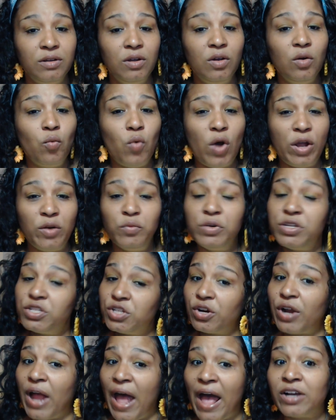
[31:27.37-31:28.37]
One was
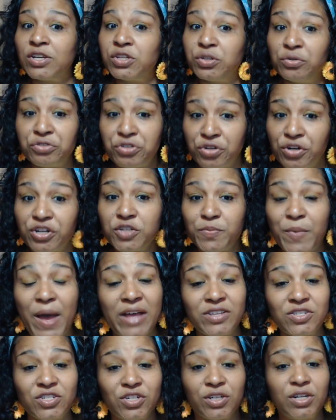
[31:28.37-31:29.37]
her actual church
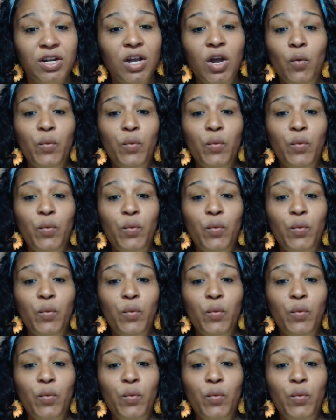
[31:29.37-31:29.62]
pastor.